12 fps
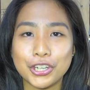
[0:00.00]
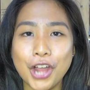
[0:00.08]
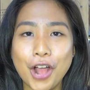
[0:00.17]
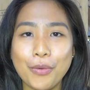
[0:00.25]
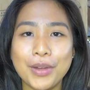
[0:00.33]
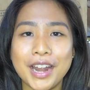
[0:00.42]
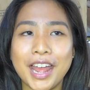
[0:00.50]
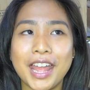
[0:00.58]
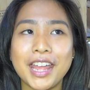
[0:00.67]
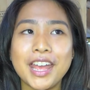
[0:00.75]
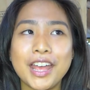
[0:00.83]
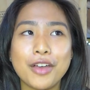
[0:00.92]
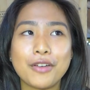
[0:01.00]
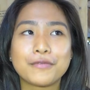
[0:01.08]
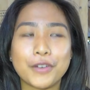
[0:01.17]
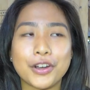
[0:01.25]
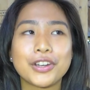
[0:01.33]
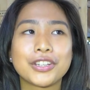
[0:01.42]
shock when I
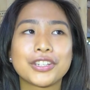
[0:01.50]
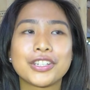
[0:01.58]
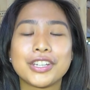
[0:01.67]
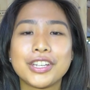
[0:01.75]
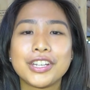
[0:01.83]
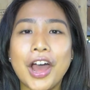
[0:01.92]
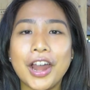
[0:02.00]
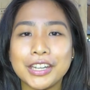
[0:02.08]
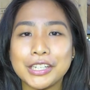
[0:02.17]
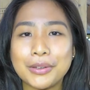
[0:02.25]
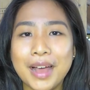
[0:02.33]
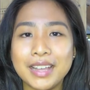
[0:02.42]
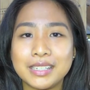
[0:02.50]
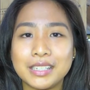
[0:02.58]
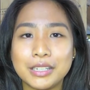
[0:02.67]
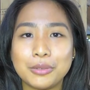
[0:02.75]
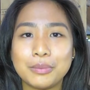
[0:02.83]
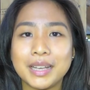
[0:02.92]
first got into
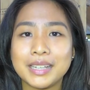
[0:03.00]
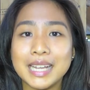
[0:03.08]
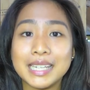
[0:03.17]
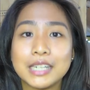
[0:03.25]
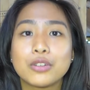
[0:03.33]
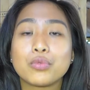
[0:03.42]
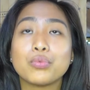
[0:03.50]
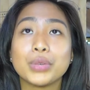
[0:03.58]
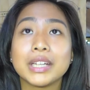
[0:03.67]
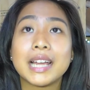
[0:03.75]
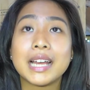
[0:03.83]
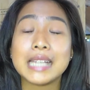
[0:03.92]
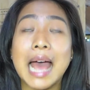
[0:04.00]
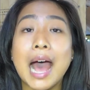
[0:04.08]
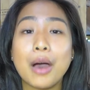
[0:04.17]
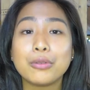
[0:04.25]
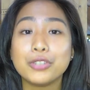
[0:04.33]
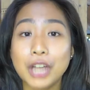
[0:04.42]
ICU because I didn't realize
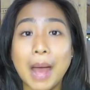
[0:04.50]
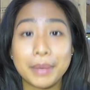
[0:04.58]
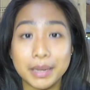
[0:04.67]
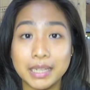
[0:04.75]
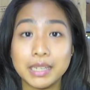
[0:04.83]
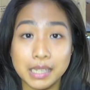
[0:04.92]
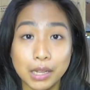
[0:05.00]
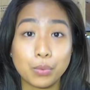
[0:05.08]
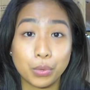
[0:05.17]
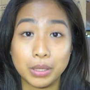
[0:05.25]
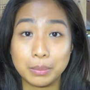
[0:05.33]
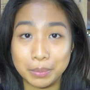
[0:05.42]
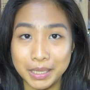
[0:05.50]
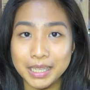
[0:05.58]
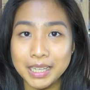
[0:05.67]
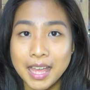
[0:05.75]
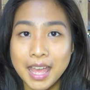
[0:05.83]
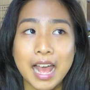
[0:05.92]
how Japanese it would
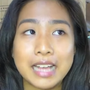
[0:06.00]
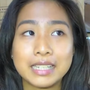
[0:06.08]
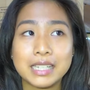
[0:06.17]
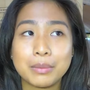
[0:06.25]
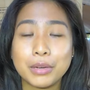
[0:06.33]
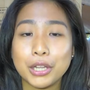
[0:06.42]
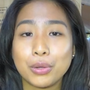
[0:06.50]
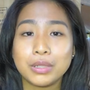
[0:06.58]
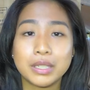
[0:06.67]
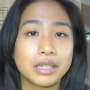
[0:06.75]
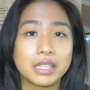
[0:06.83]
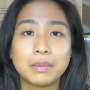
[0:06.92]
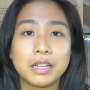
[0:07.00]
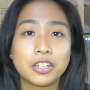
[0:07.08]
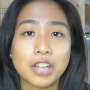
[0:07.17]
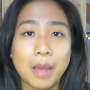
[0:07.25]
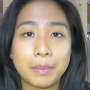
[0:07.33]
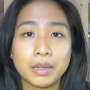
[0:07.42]
be. As somebody who didn't speak
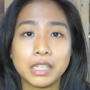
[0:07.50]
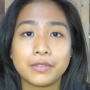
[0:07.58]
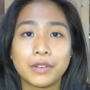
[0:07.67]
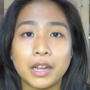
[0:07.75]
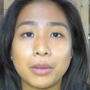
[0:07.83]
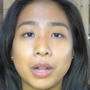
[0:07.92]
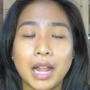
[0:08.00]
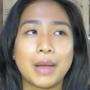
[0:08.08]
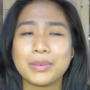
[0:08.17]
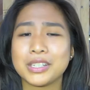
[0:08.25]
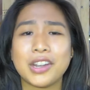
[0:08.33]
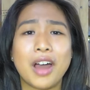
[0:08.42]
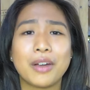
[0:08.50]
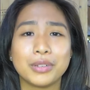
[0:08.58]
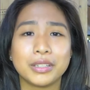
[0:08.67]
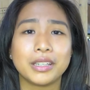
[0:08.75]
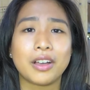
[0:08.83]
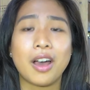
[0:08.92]
Japanese very well, I was not
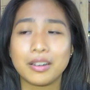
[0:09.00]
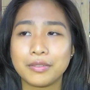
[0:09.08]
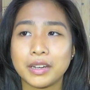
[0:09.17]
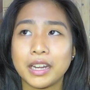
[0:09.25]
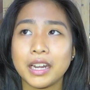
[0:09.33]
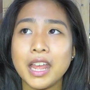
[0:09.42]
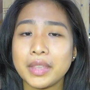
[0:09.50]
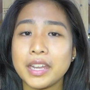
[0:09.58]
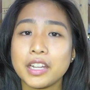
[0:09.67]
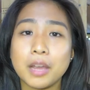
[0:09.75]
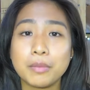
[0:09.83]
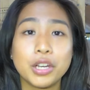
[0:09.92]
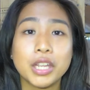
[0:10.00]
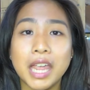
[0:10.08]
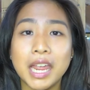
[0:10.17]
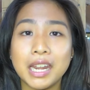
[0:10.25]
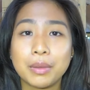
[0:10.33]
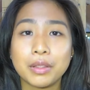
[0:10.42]
really confident in
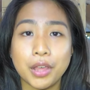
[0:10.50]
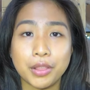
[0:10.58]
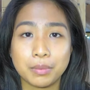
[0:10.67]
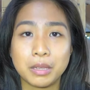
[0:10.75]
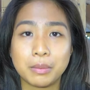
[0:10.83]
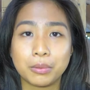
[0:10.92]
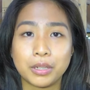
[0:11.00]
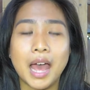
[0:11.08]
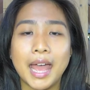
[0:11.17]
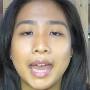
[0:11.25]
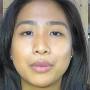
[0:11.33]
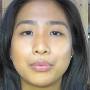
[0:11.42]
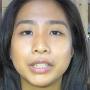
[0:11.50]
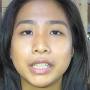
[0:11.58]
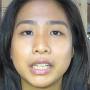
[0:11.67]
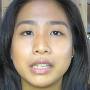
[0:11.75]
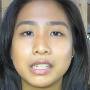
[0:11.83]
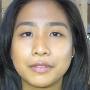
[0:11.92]
communicating with other people. I had a
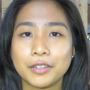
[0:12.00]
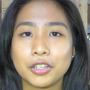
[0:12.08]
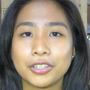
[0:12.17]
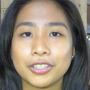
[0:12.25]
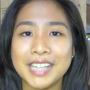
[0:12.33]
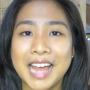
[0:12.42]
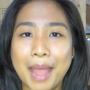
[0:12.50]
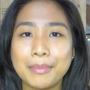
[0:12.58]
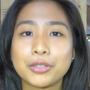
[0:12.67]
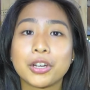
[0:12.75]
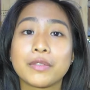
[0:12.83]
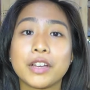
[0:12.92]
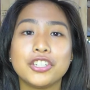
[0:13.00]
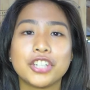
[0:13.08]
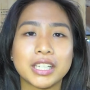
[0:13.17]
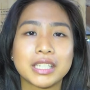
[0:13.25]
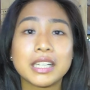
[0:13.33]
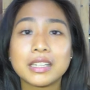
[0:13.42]
really difficult time sort of
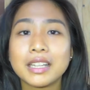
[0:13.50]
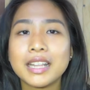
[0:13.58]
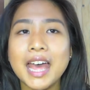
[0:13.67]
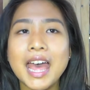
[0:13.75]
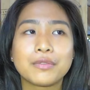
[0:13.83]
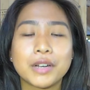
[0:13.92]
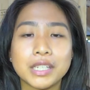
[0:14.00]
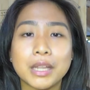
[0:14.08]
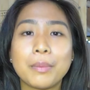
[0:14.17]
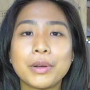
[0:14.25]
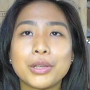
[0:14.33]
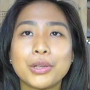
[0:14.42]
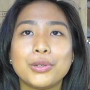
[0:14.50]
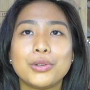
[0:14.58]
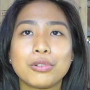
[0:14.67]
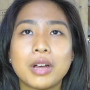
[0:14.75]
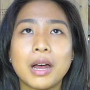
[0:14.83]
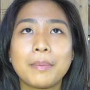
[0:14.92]
adjusting to that. For somebody who
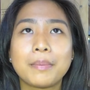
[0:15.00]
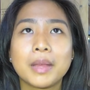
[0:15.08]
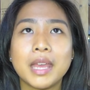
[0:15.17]
grew up